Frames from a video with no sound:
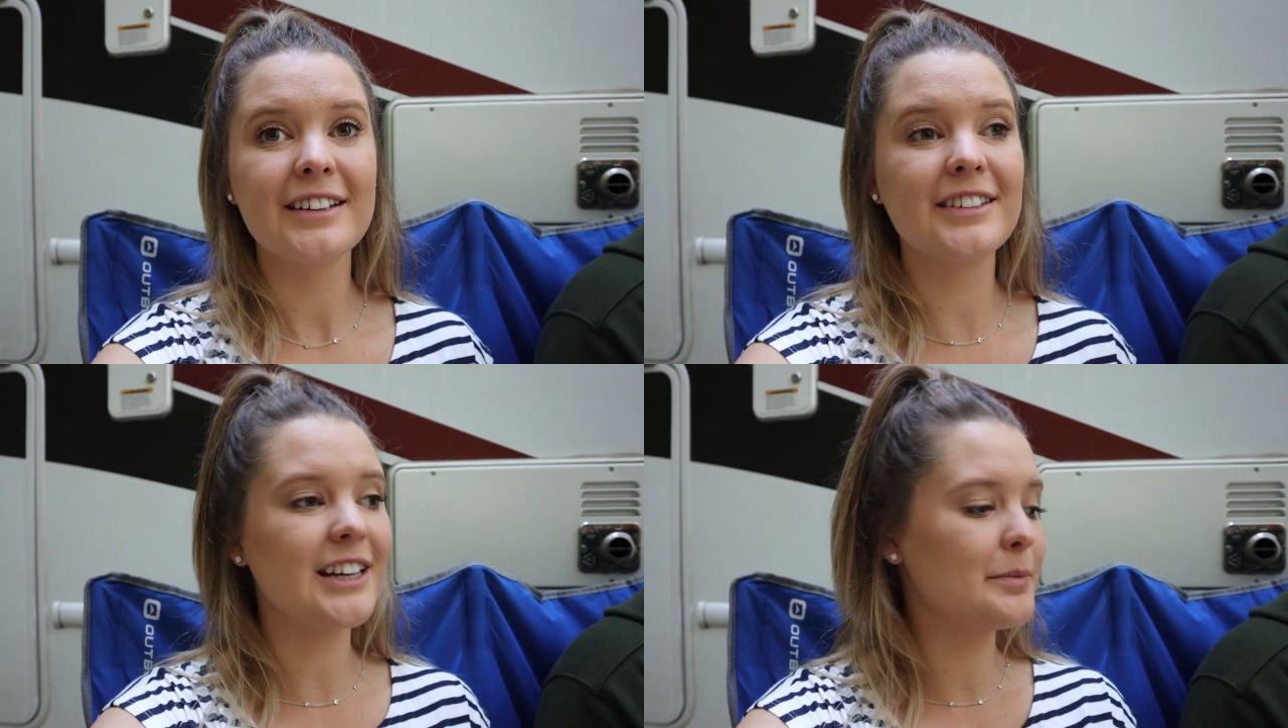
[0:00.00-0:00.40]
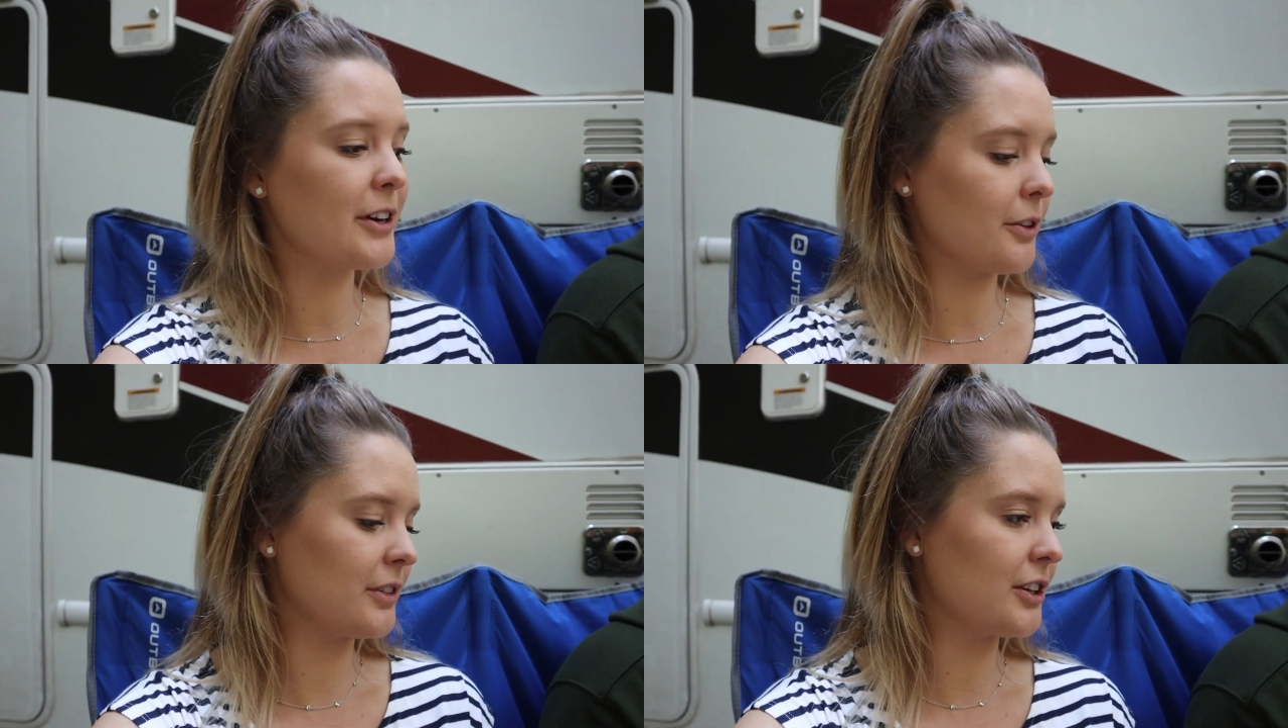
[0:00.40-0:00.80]
This time
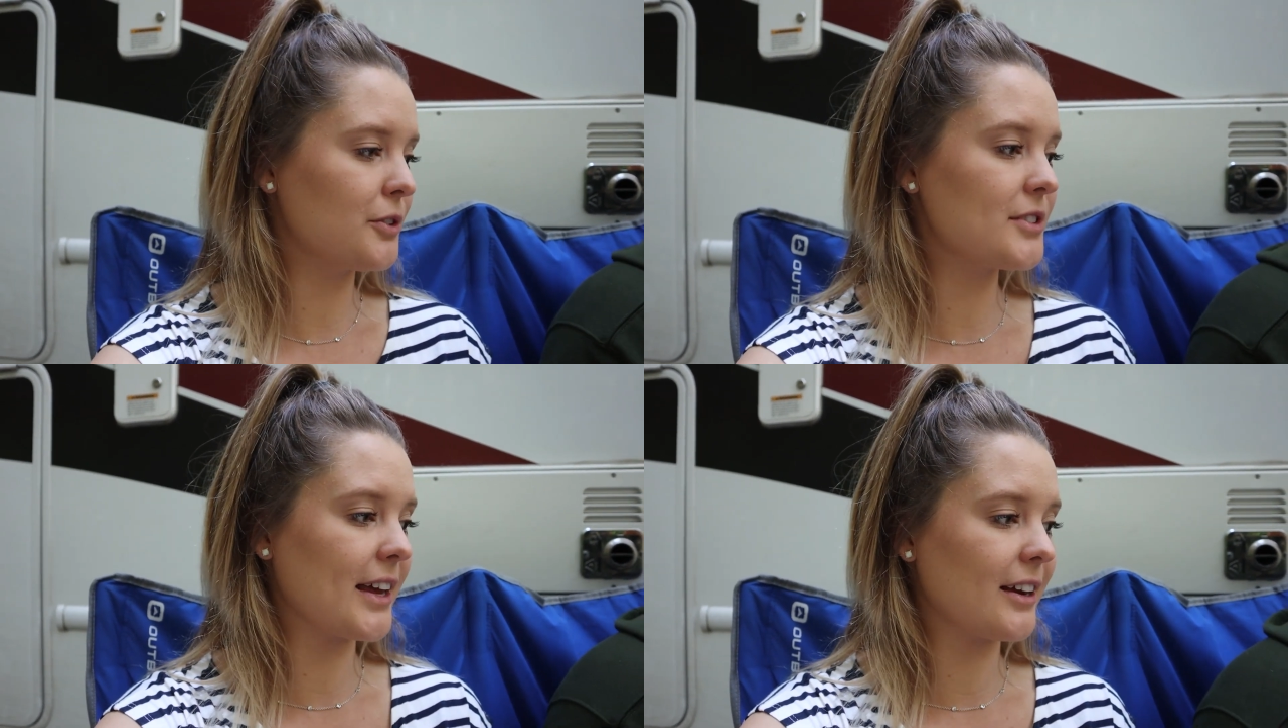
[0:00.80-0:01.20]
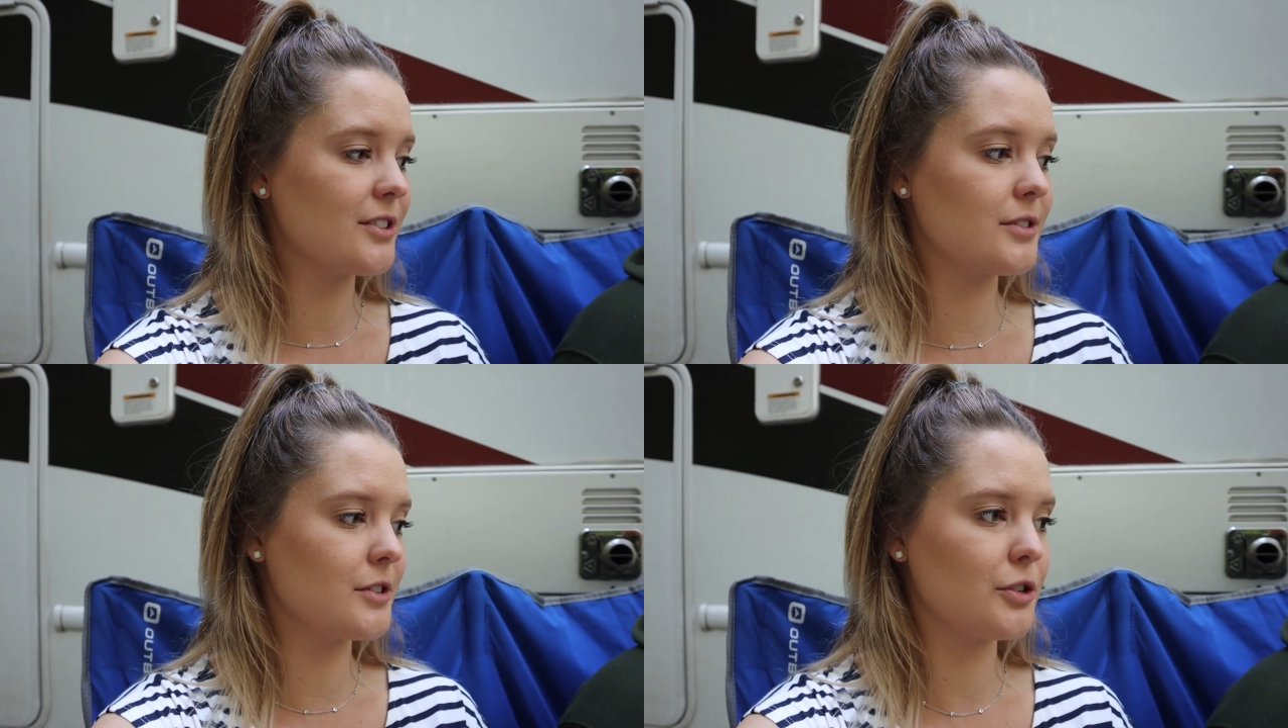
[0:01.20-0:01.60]
I only used like
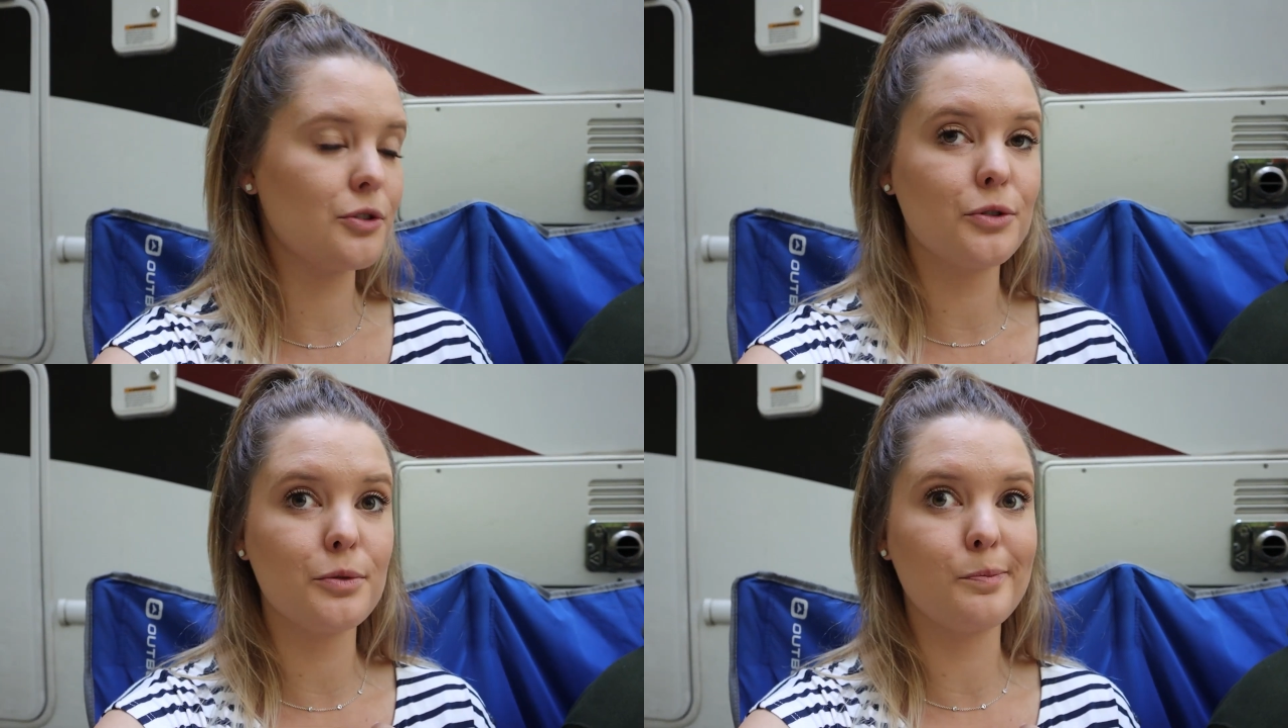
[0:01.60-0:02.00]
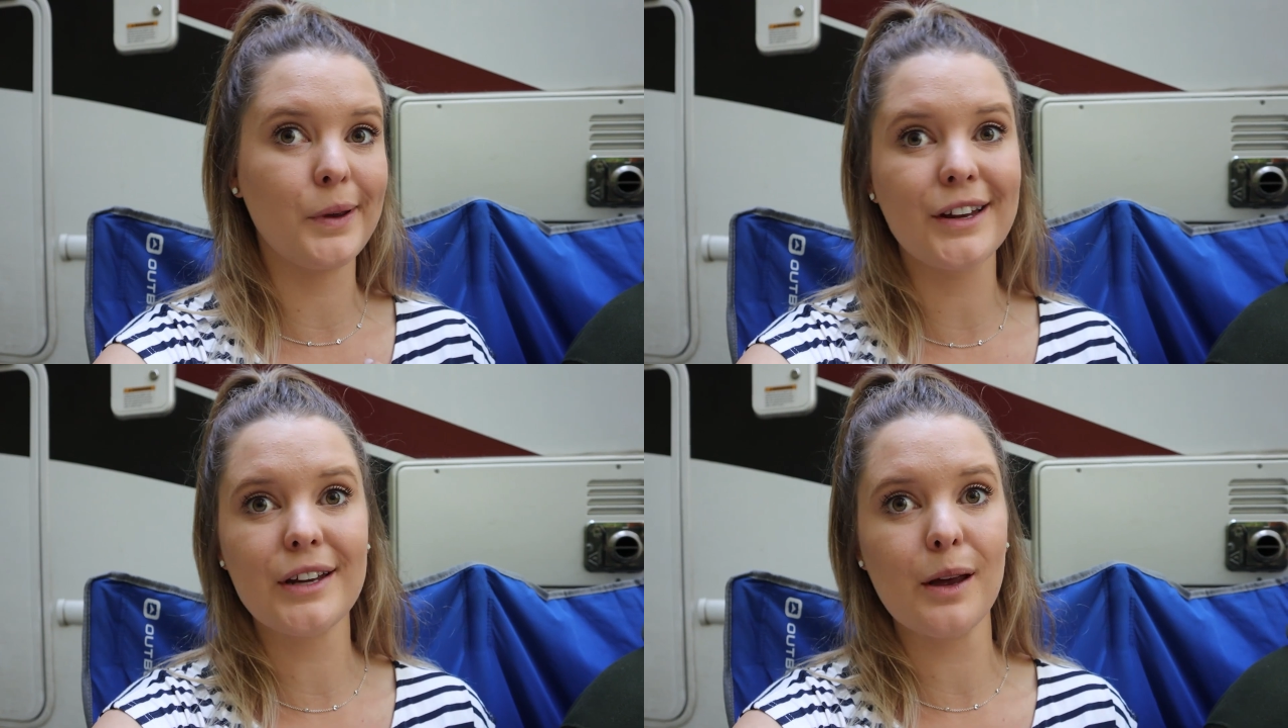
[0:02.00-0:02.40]
2
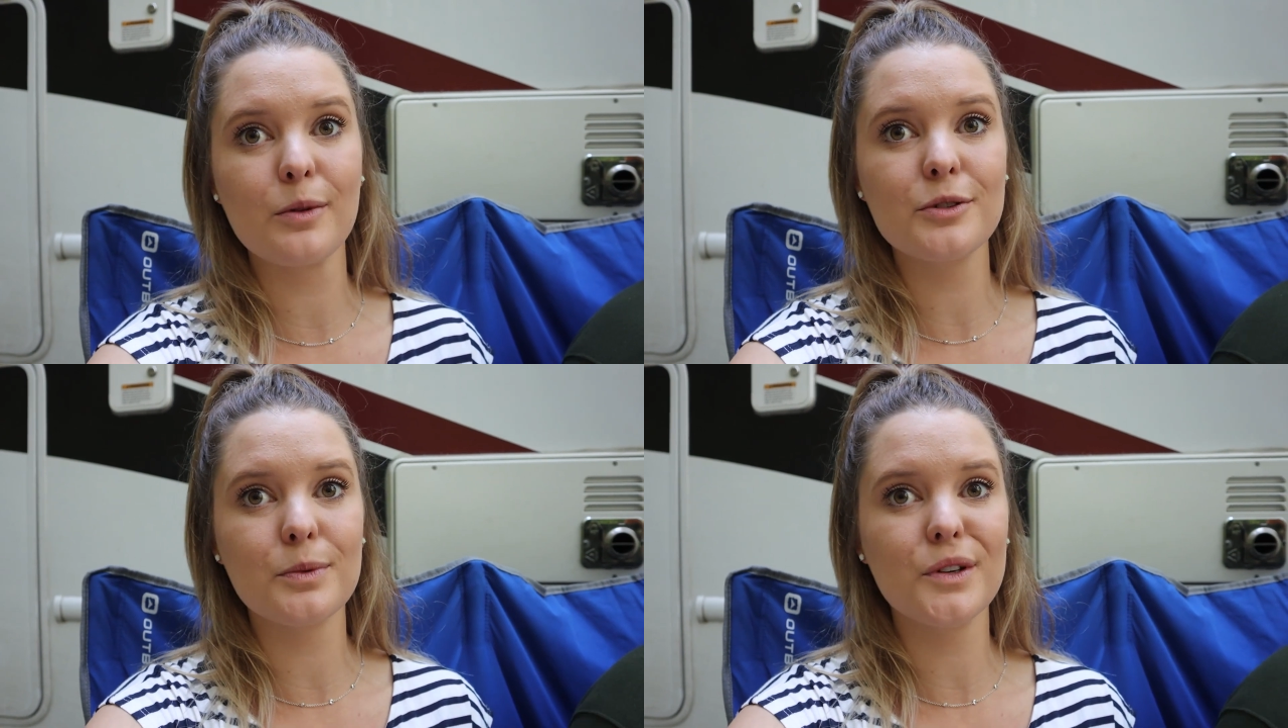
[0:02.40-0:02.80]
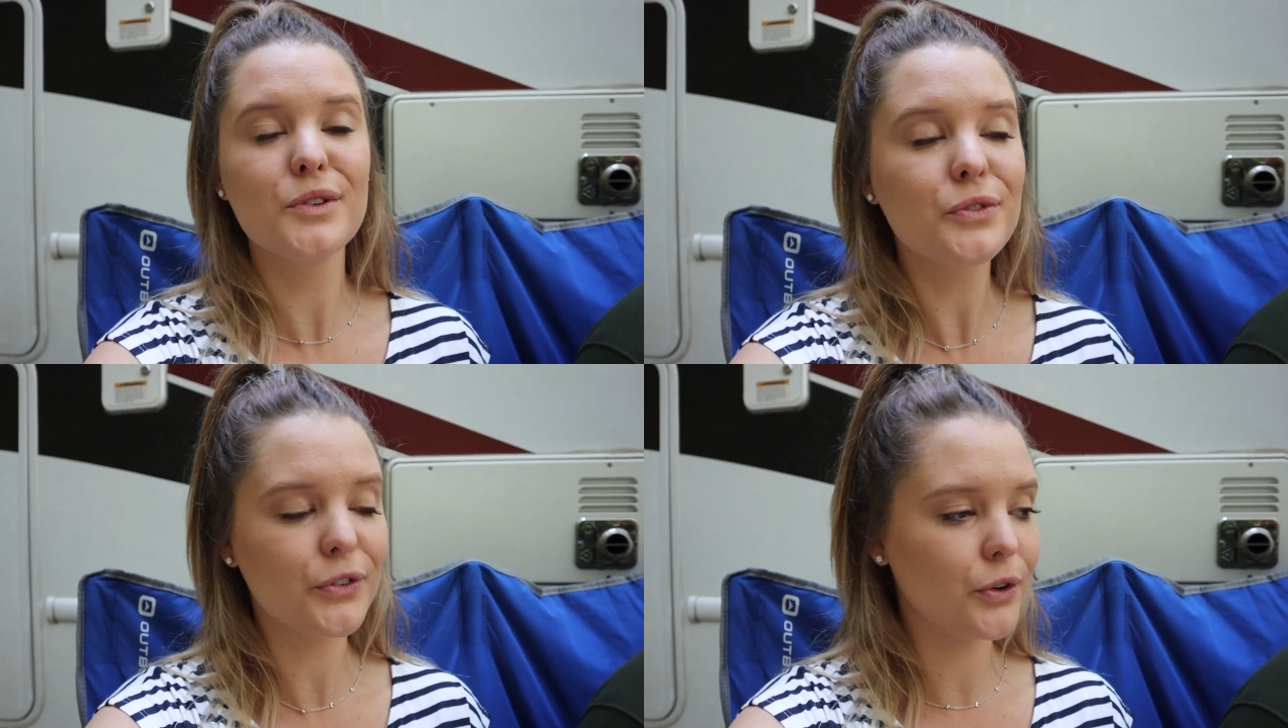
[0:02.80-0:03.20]
big
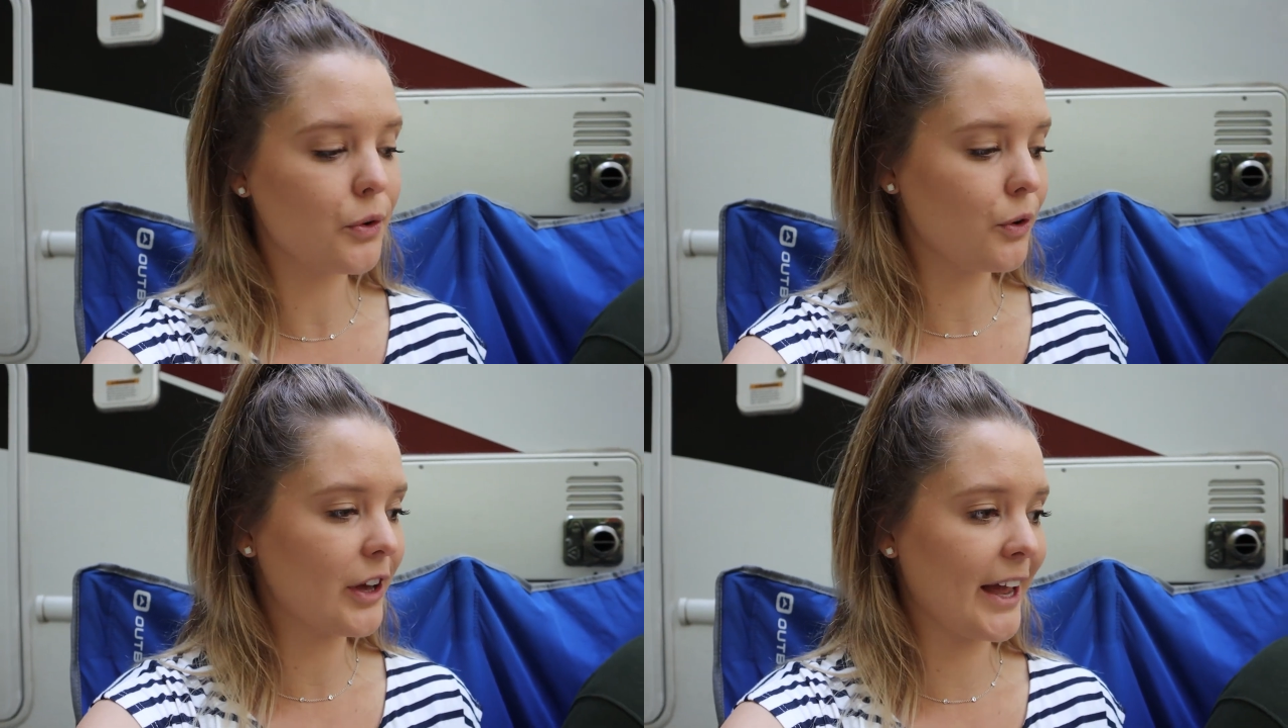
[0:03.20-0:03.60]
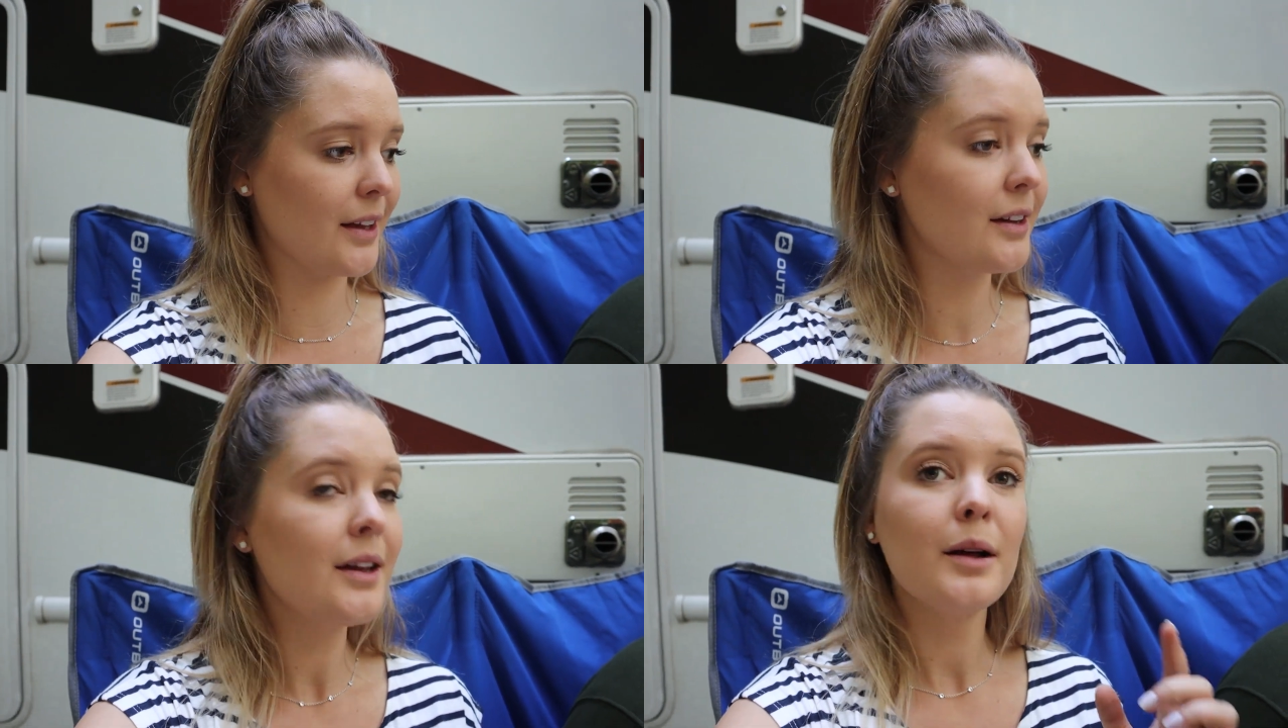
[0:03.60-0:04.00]
tablespoons for a whole
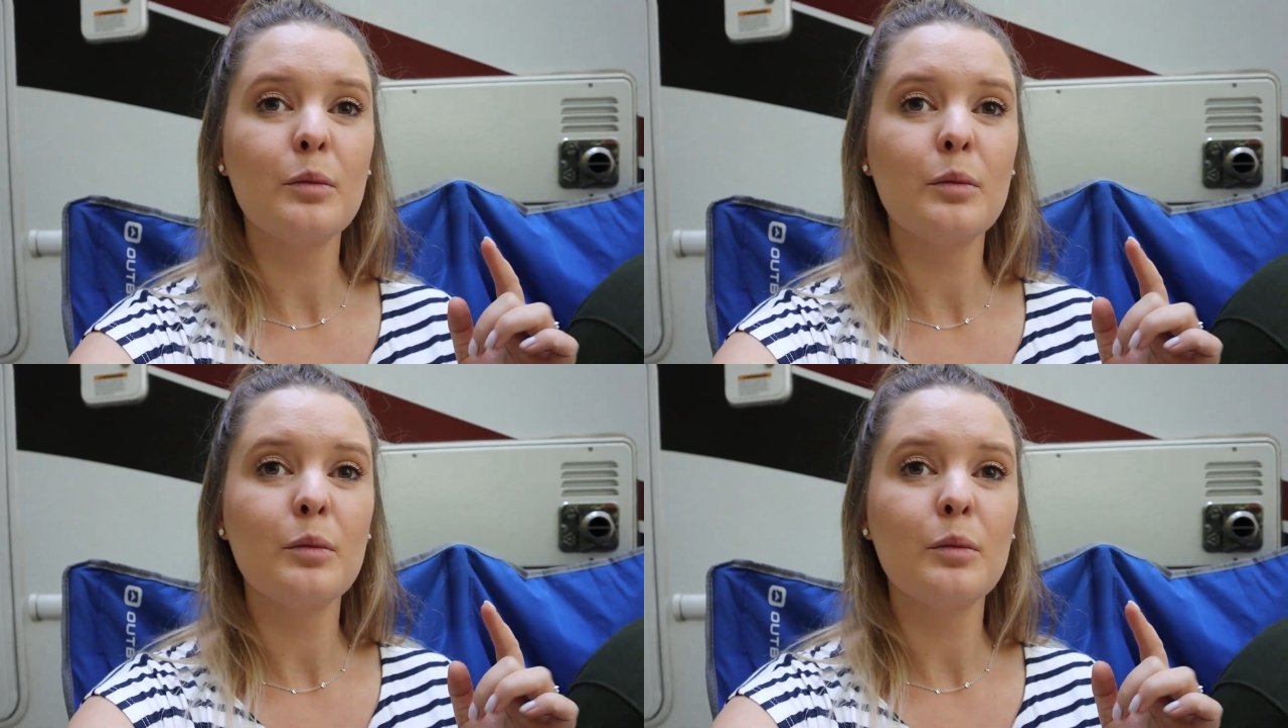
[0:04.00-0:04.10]
can,